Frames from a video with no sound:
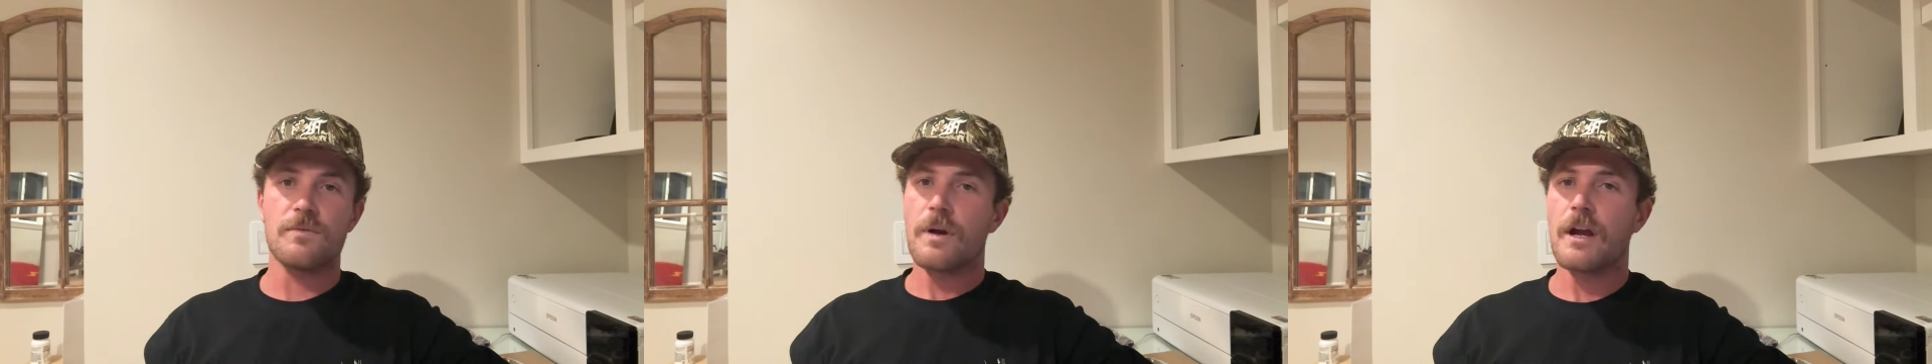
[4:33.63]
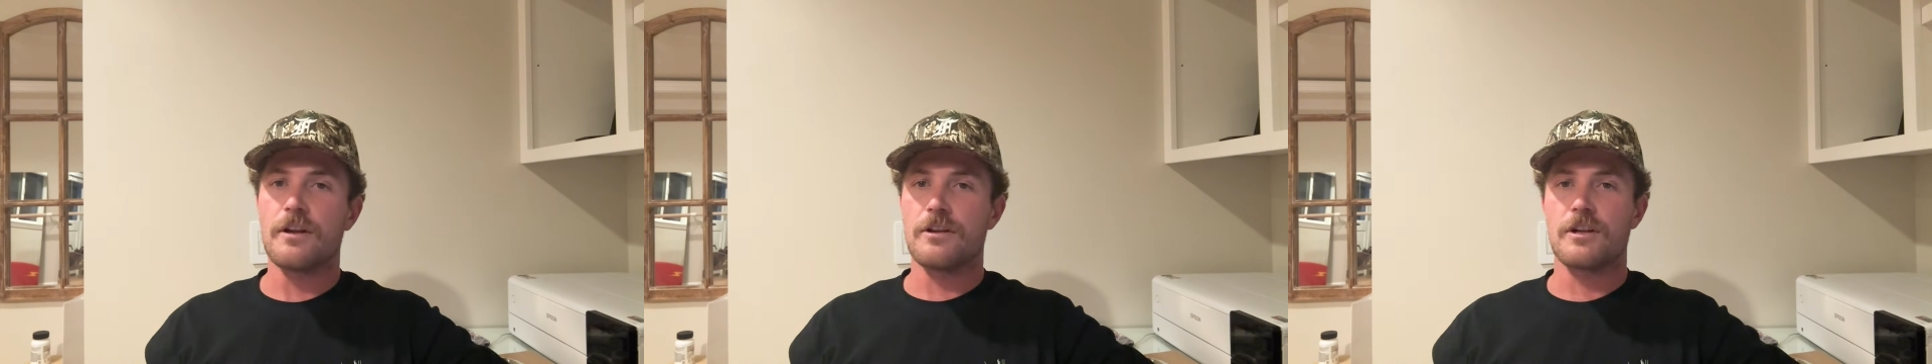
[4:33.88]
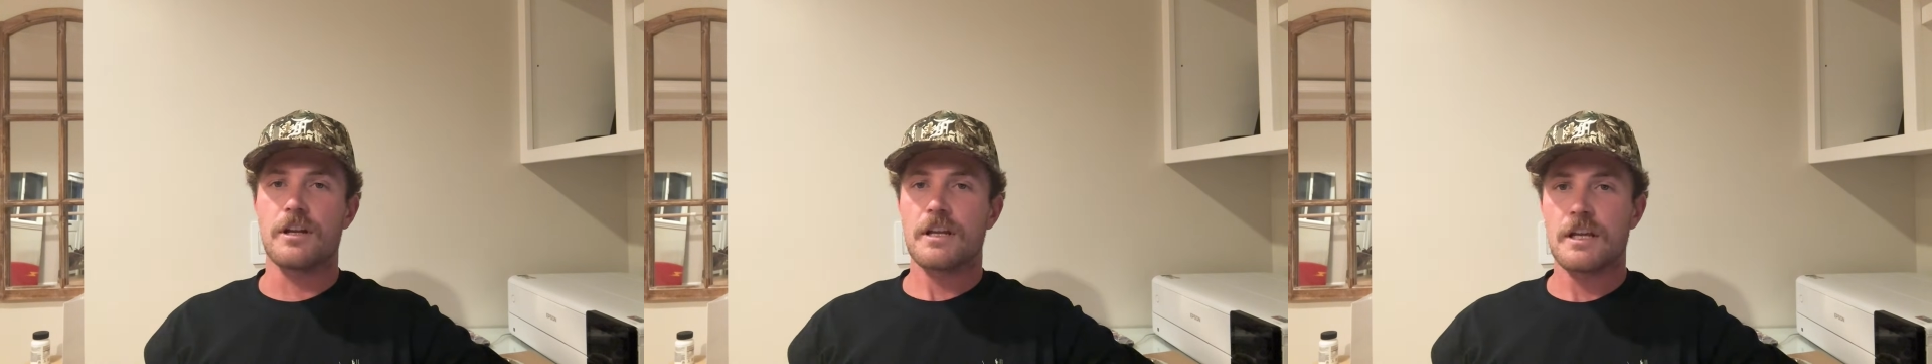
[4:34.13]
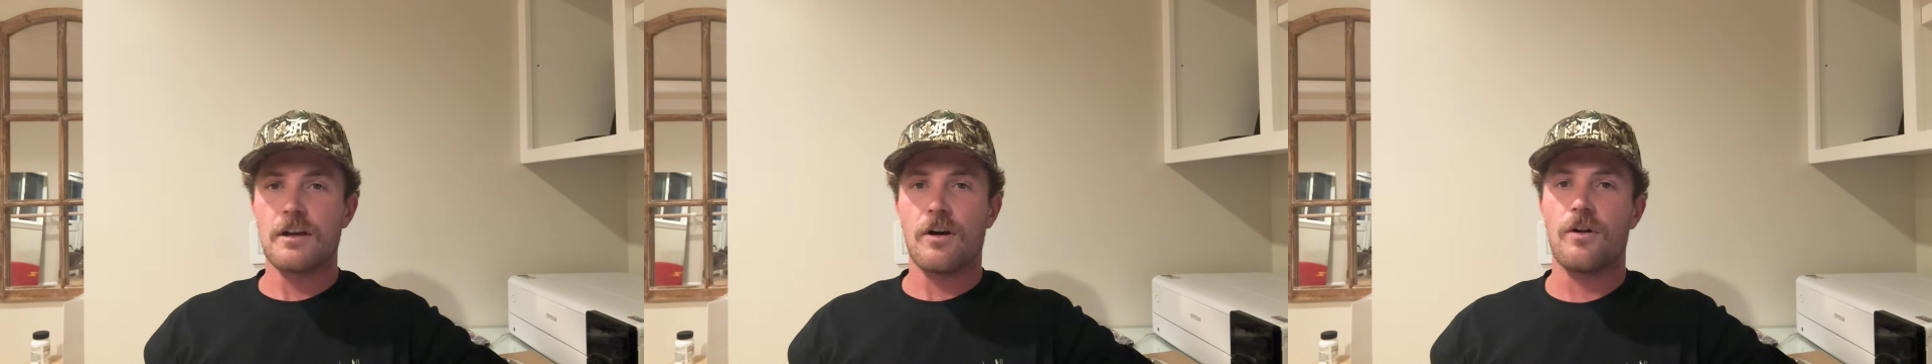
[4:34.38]
where you're going to
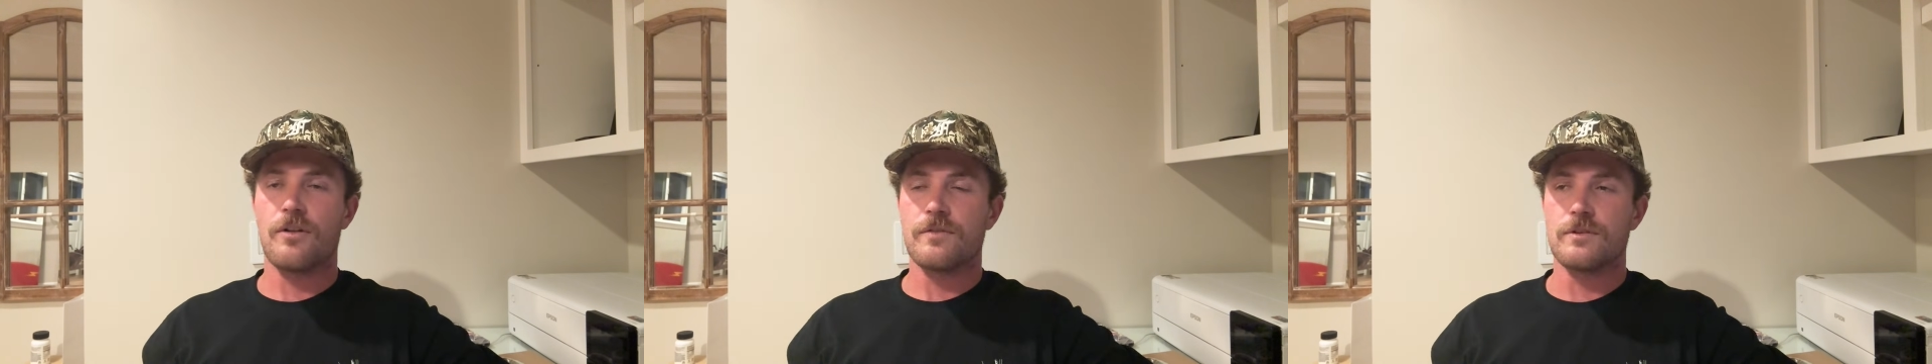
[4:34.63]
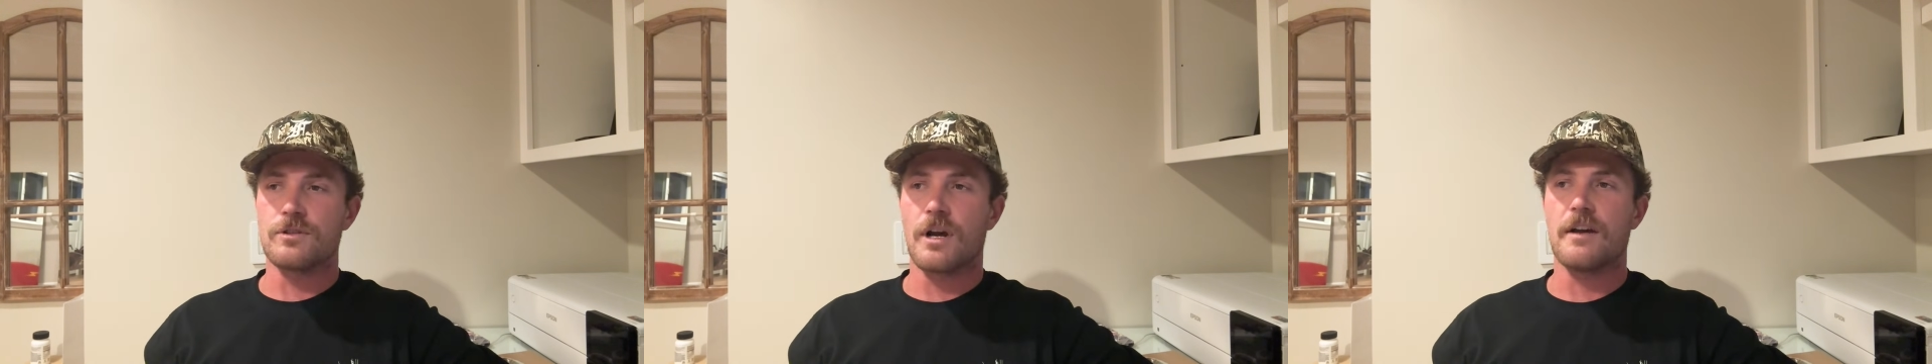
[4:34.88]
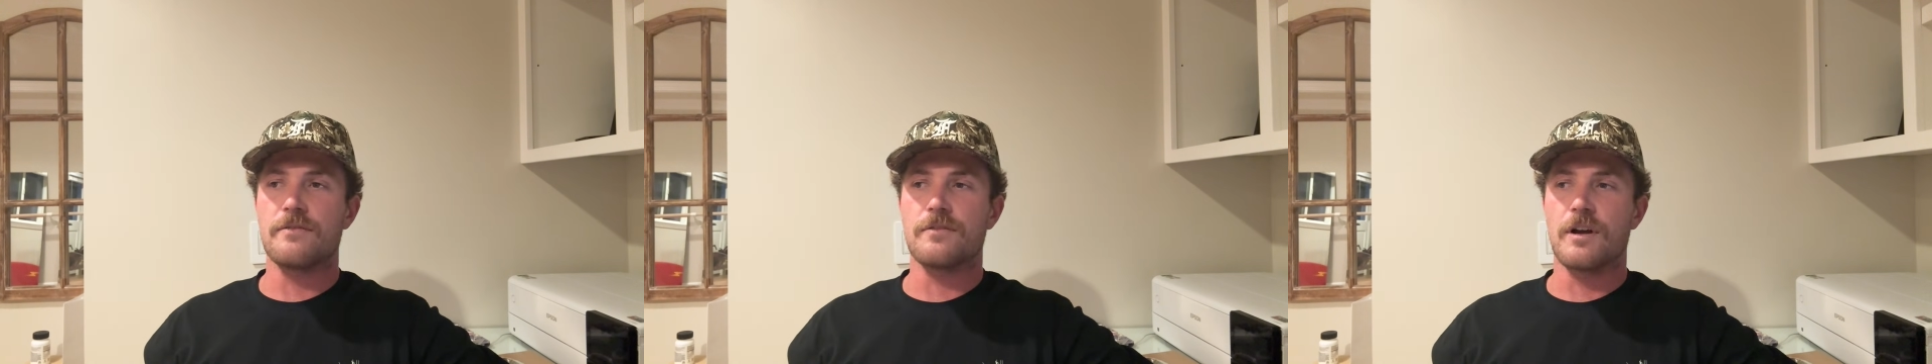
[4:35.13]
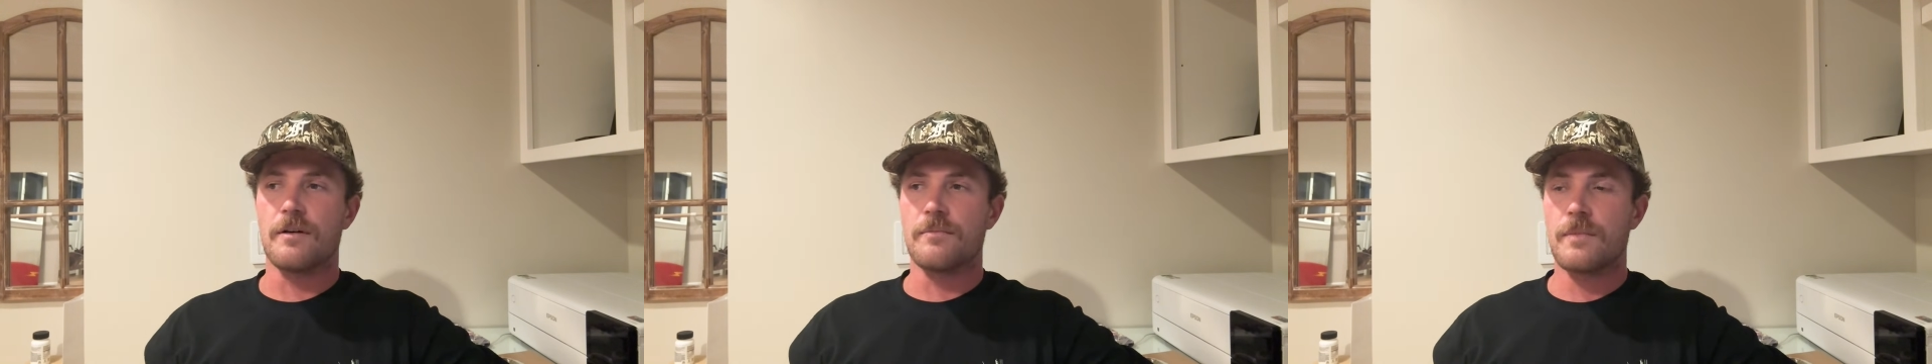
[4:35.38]
get all of your drive
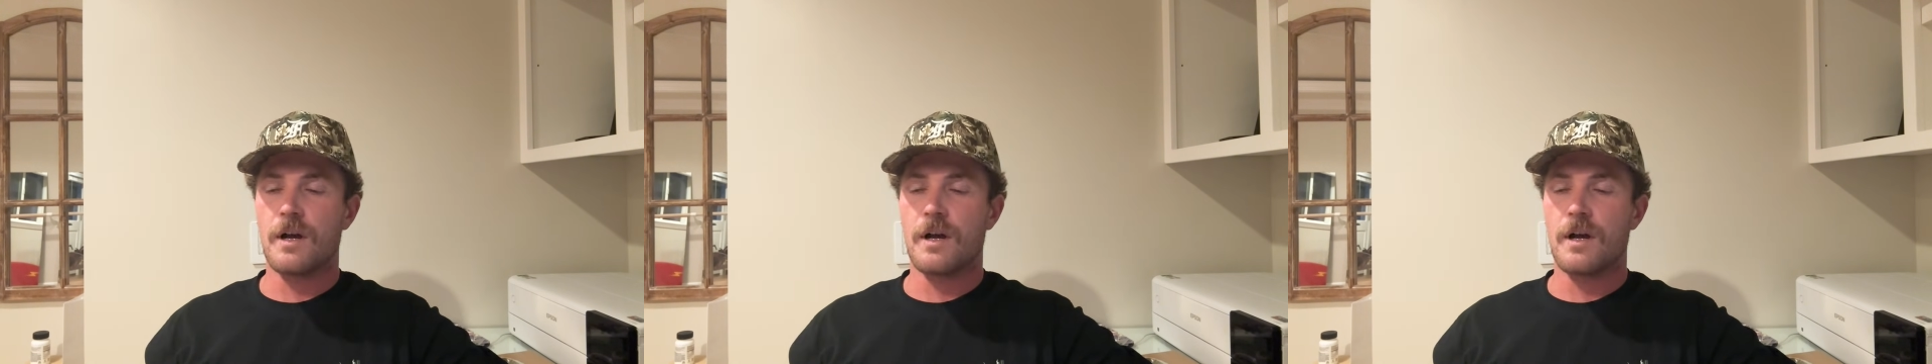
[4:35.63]
from.